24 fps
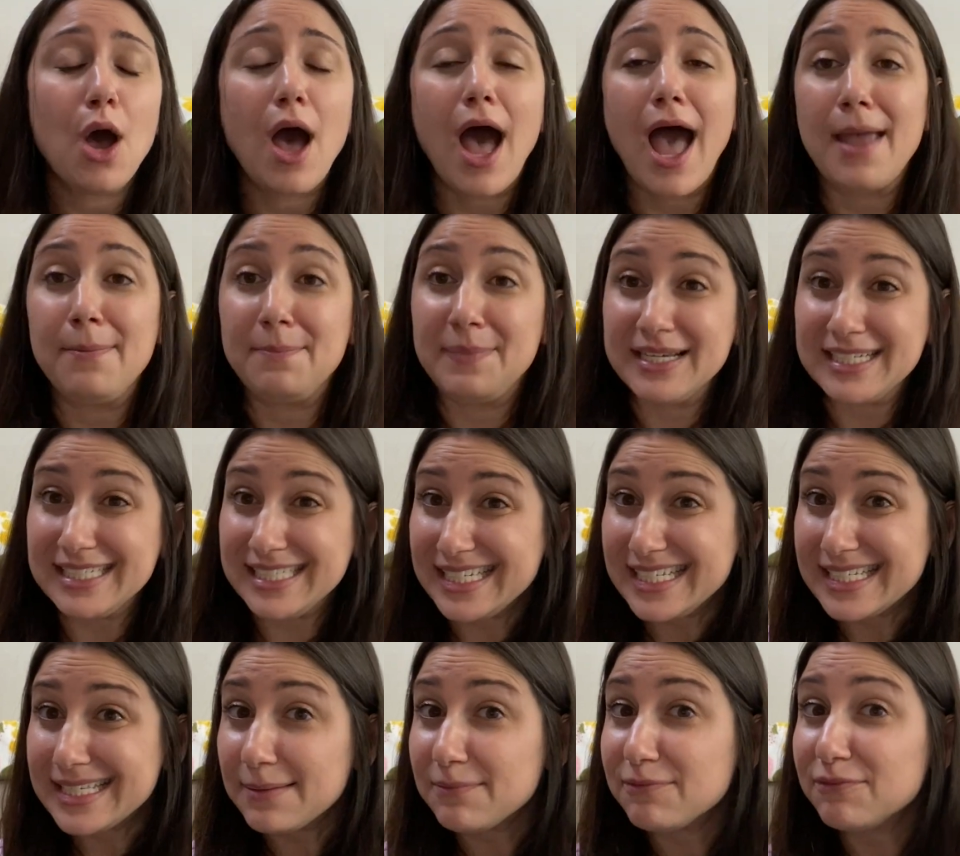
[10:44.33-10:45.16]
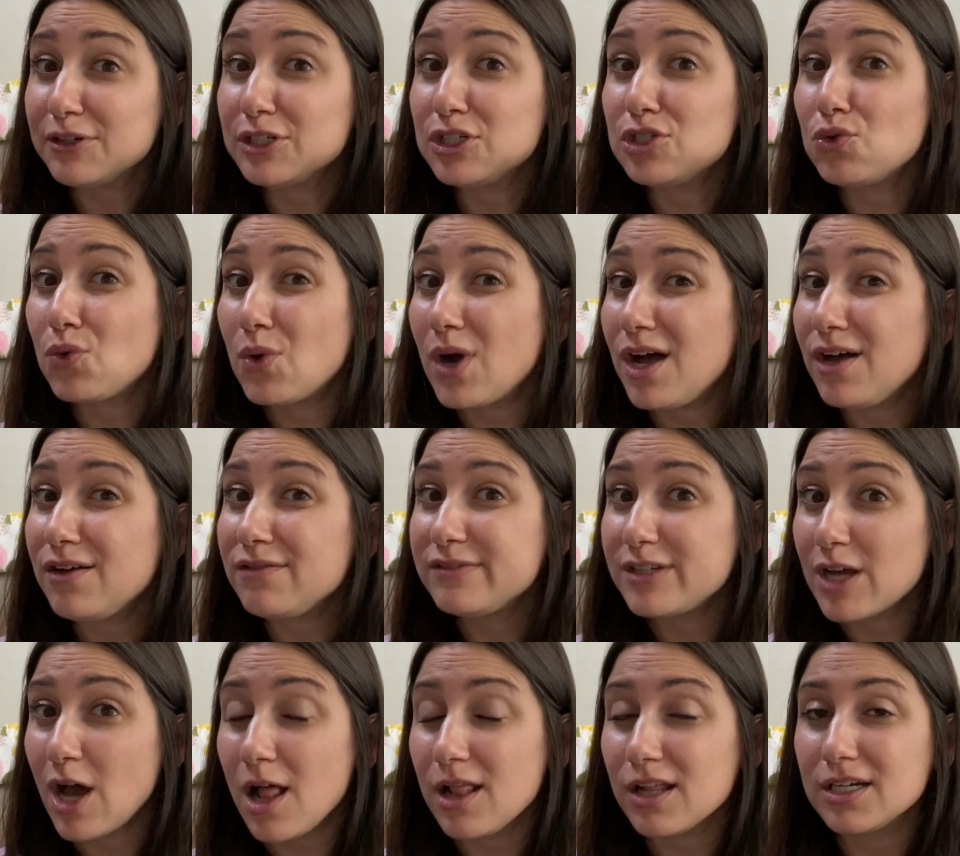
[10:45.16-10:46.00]
I picked these up for
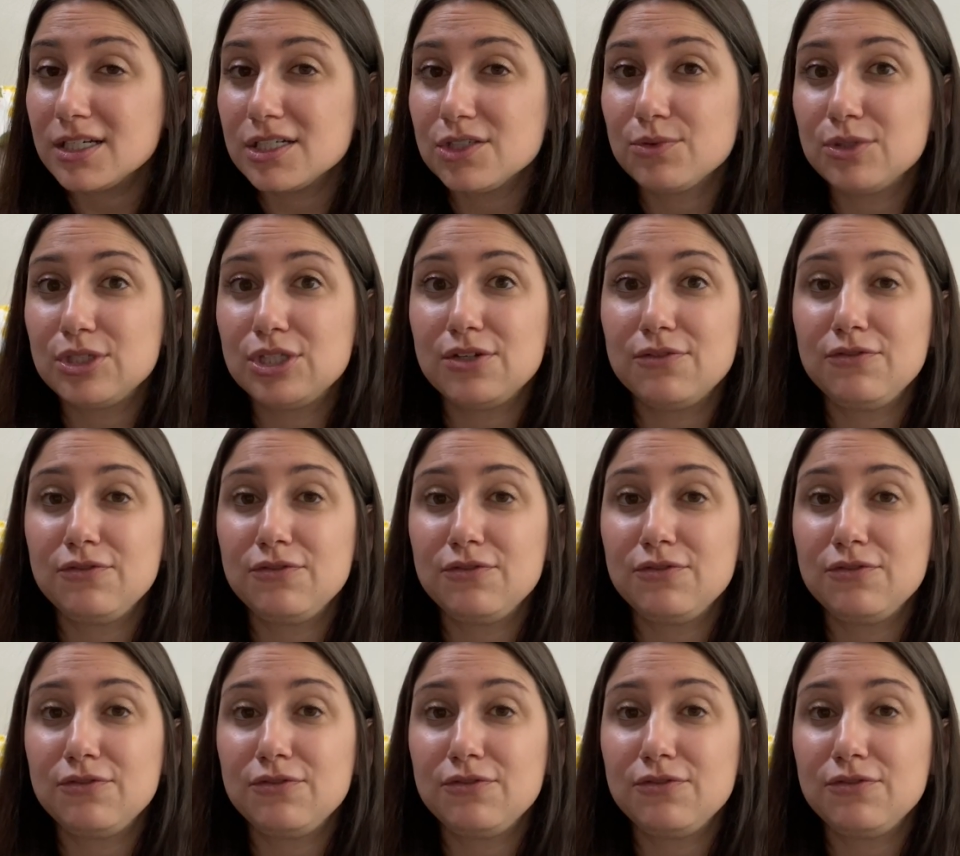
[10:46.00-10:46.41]
$12, which,